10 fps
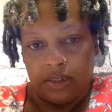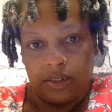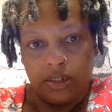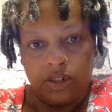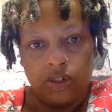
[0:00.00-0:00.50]

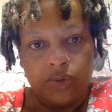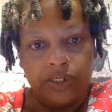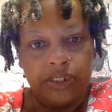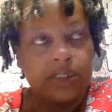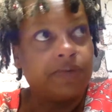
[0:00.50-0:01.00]
since
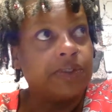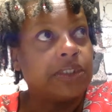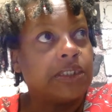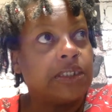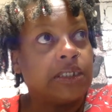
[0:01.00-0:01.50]

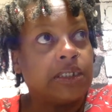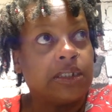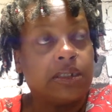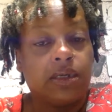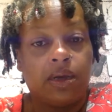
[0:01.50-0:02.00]

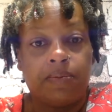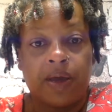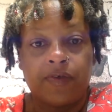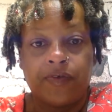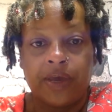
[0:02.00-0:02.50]
2017,
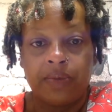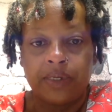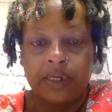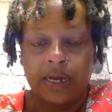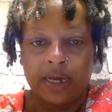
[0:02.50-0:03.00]
my
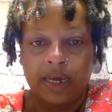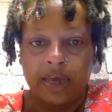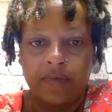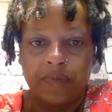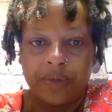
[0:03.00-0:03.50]
family and I
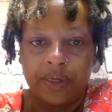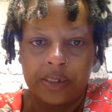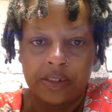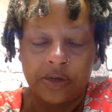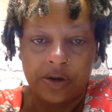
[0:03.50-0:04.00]
have
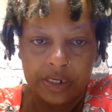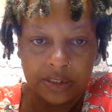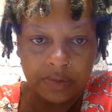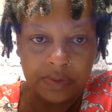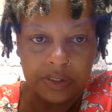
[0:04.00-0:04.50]
been
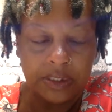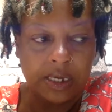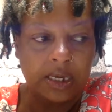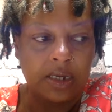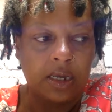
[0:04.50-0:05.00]
targets of the
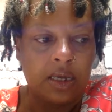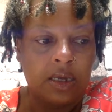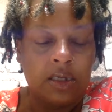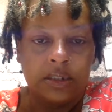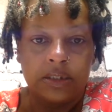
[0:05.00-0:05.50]
state,
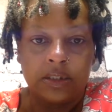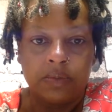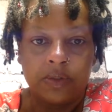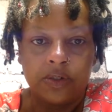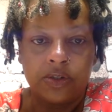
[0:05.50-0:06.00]

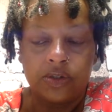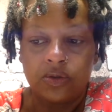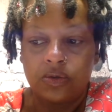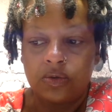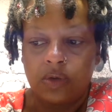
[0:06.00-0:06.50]
similar
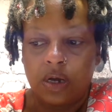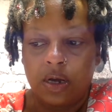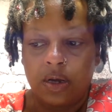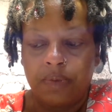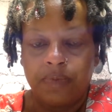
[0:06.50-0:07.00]
to
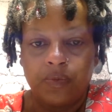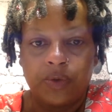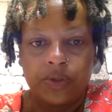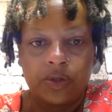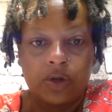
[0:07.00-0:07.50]

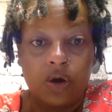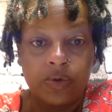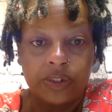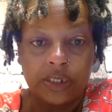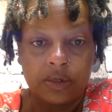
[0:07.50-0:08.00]
what
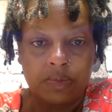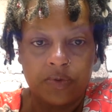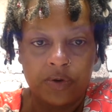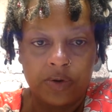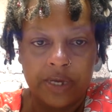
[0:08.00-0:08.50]

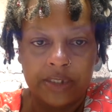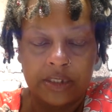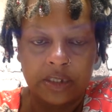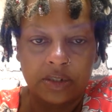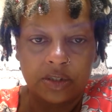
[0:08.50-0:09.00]
COINTELPRO has
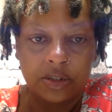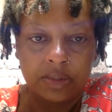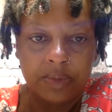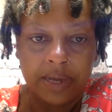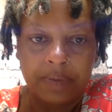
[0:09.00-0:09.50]
done to the
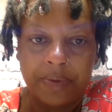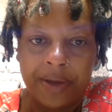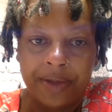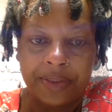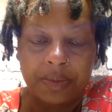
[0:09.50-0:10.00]
Black
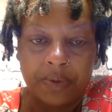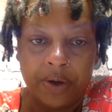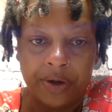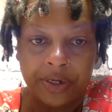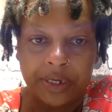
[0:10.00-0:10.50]
Panther
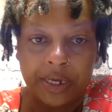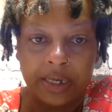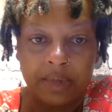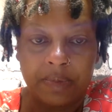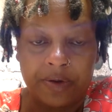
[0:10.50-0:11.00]
Party
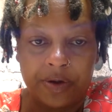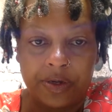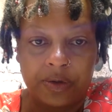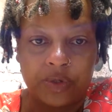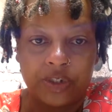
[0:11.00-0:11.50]
in
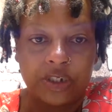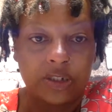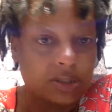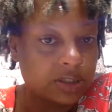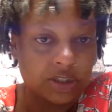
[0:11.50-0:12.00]
America, which
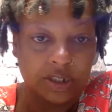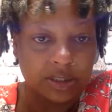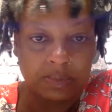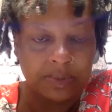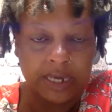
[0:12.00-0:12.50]
is to shut
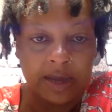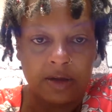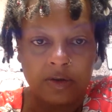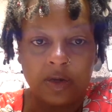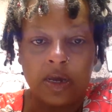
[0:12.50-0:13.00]
them
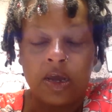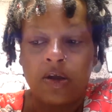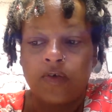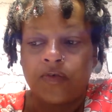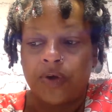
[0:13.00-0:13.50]
down
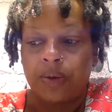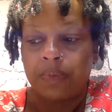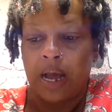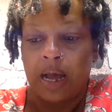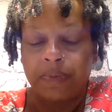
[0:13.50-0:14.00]
from
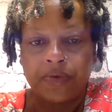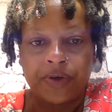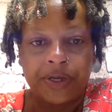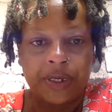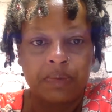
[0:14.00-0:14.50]

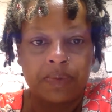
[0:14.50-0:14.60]
operating